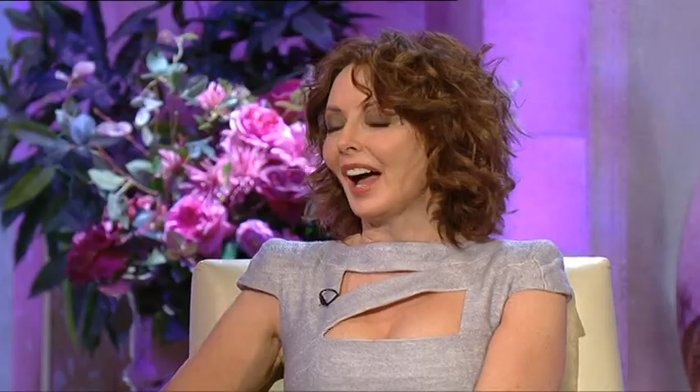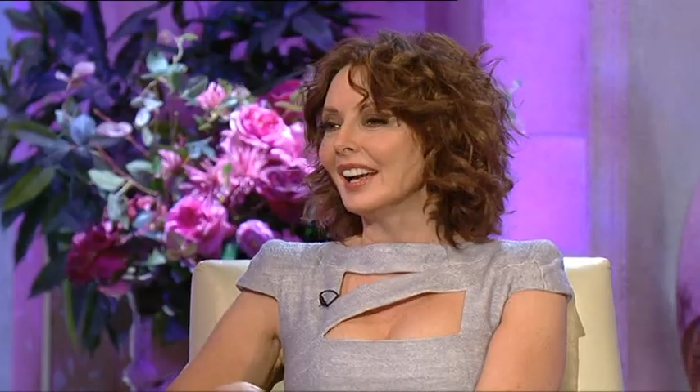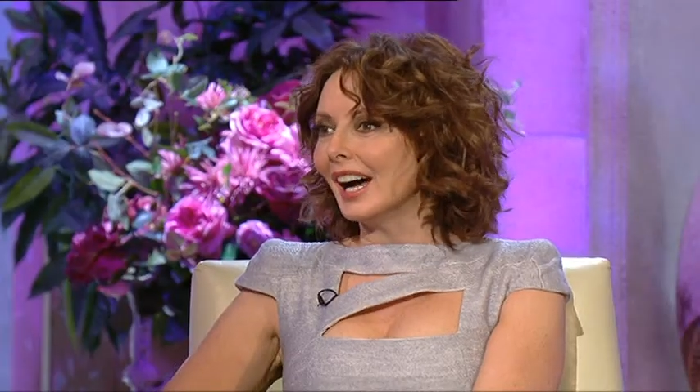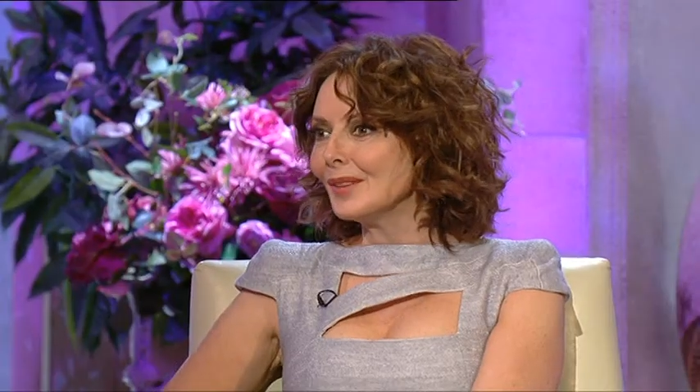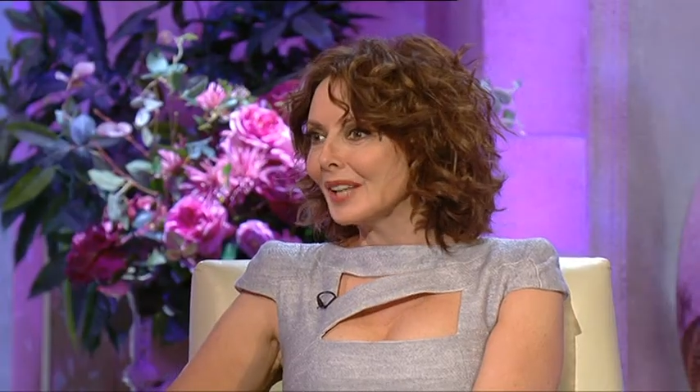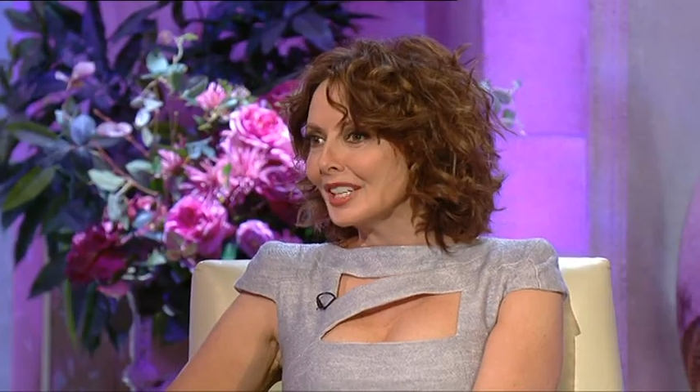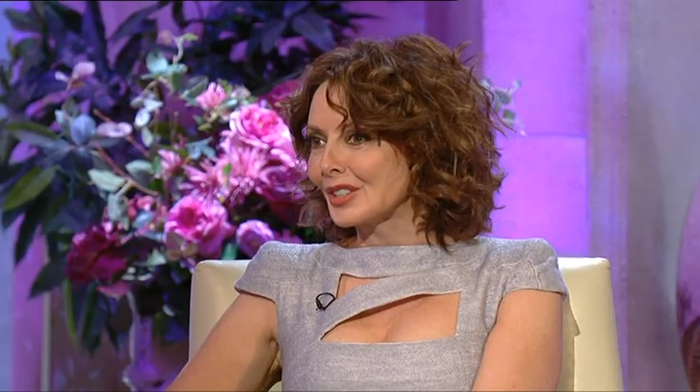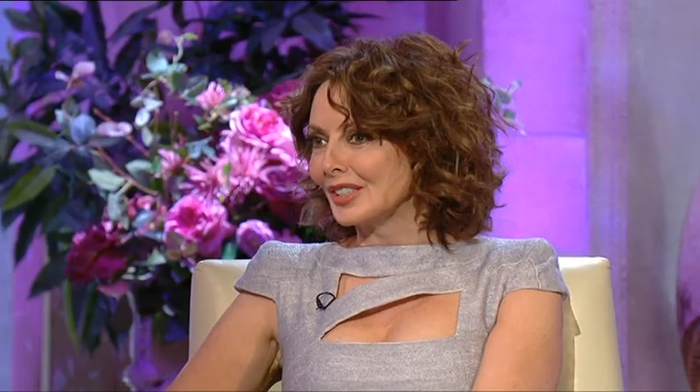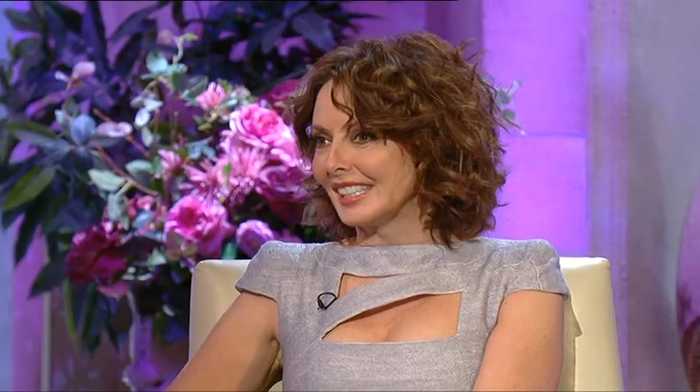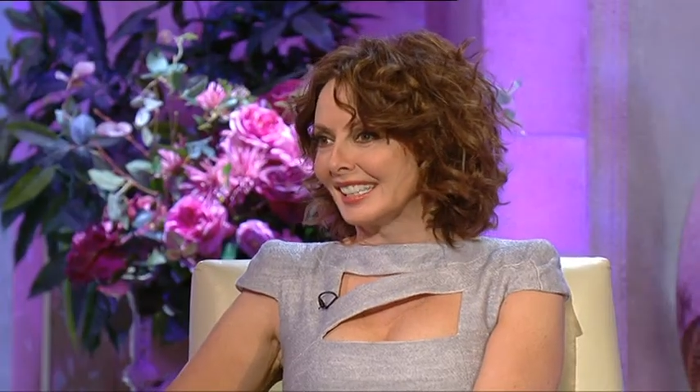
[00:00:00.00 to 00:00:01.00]
I am
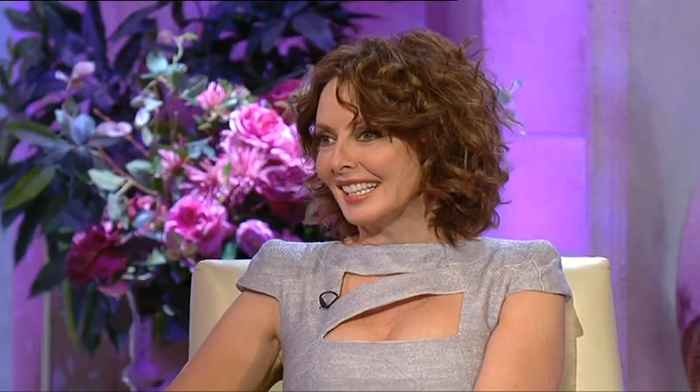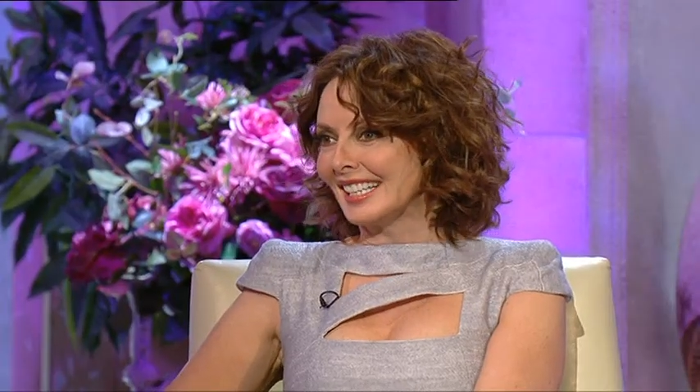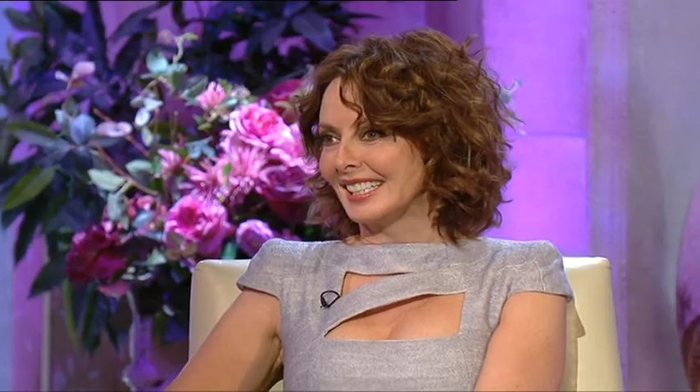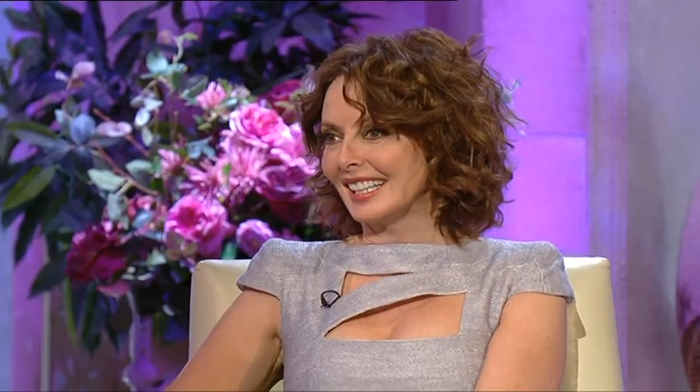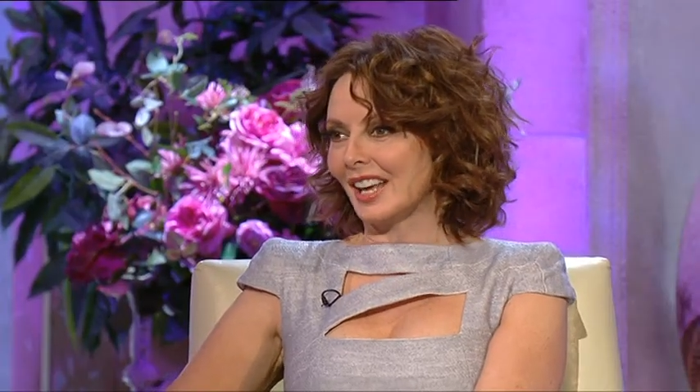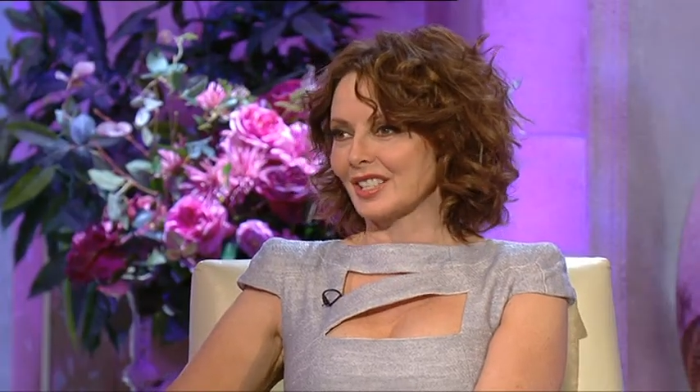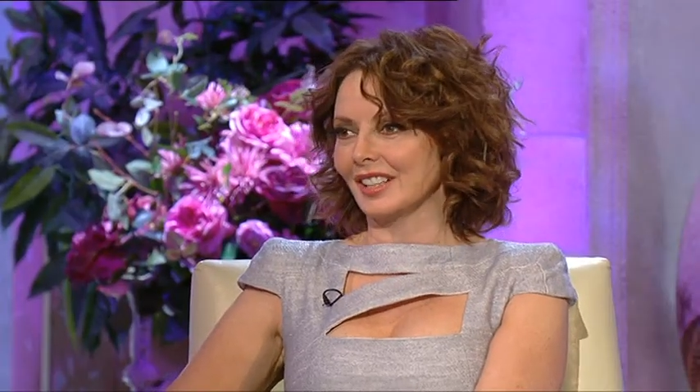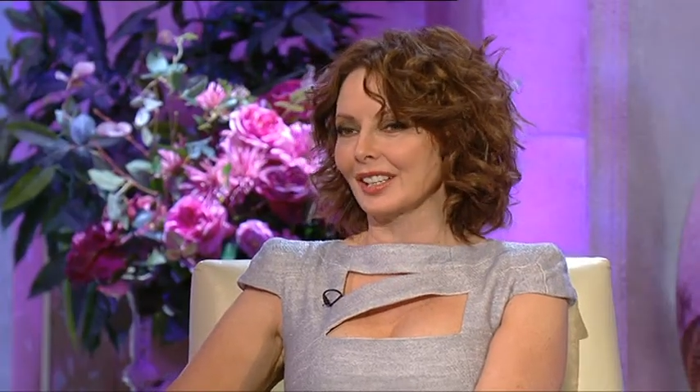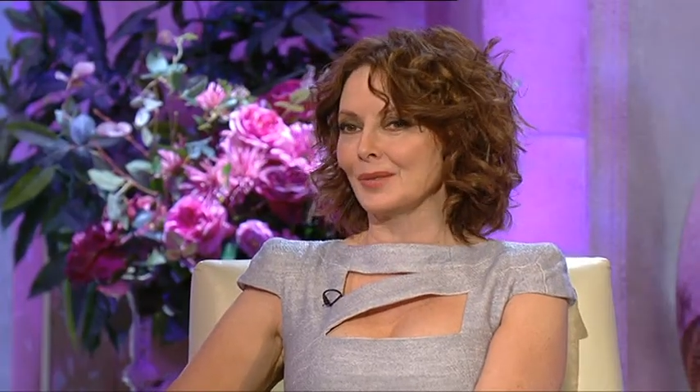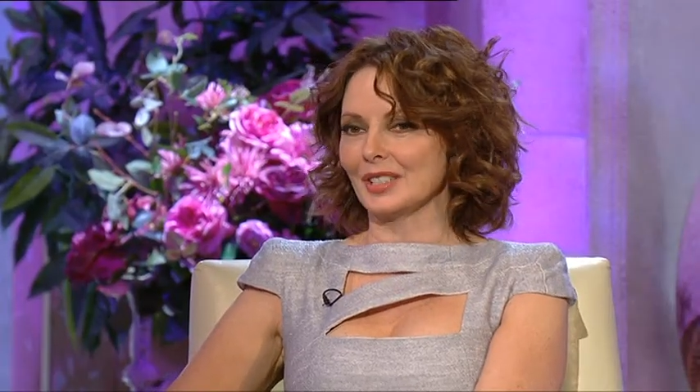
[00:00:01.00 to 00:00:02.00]
later in the year, yes. I'll
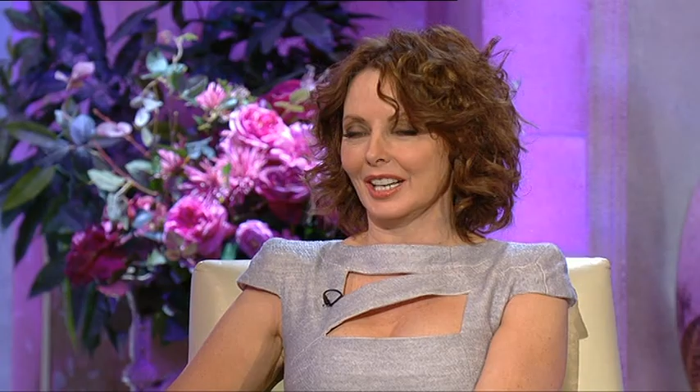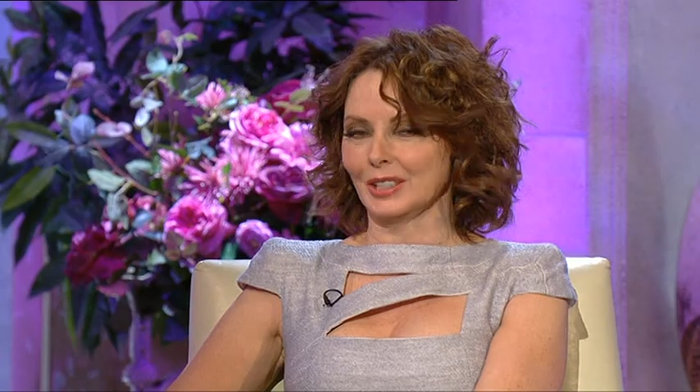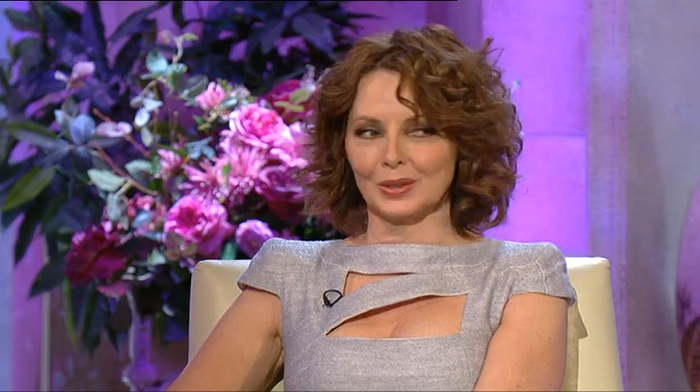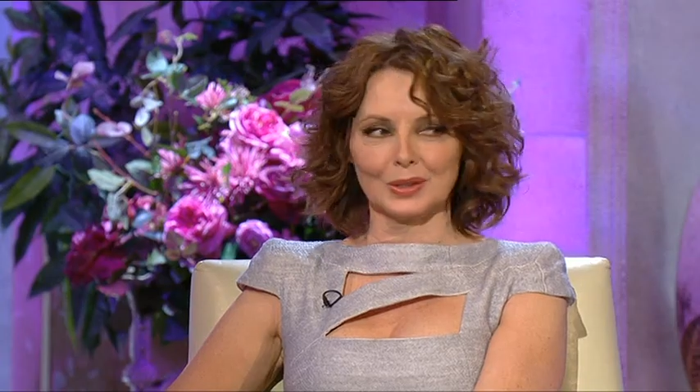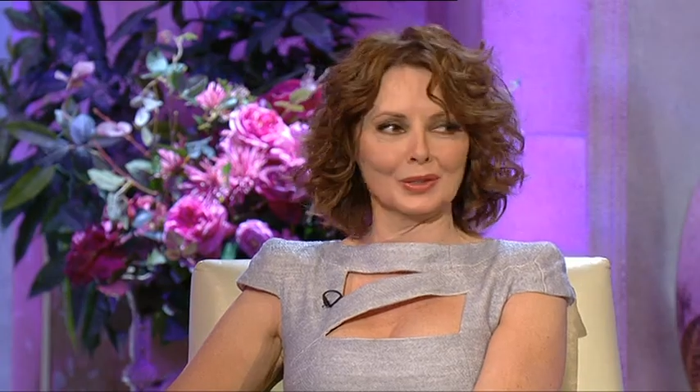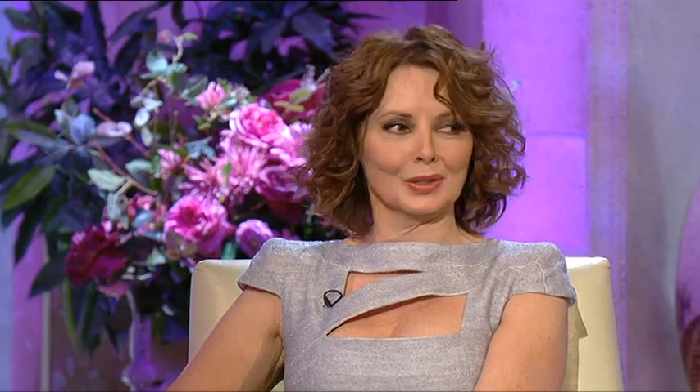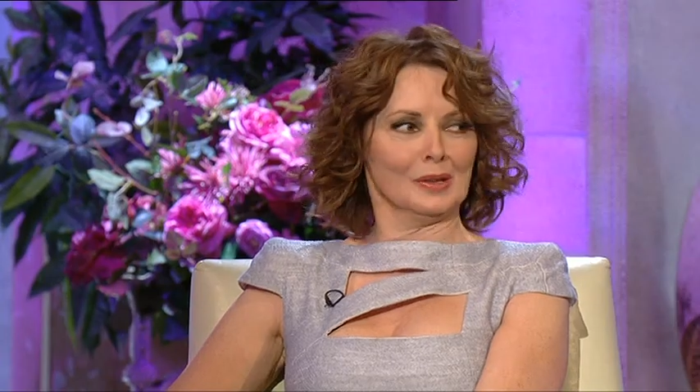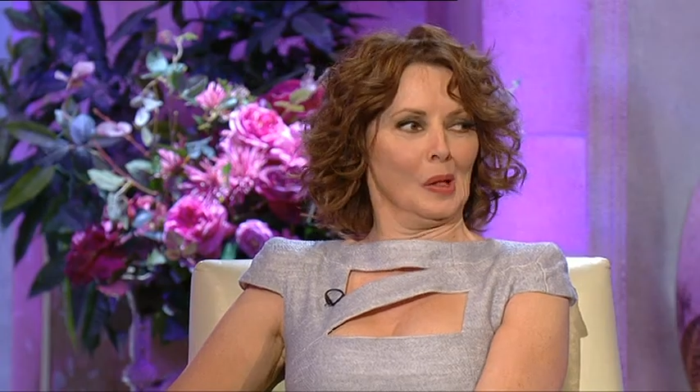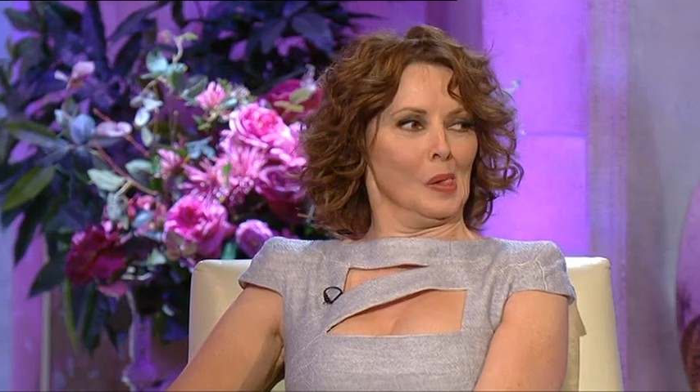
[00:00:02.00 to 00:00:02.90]
come and tell you all the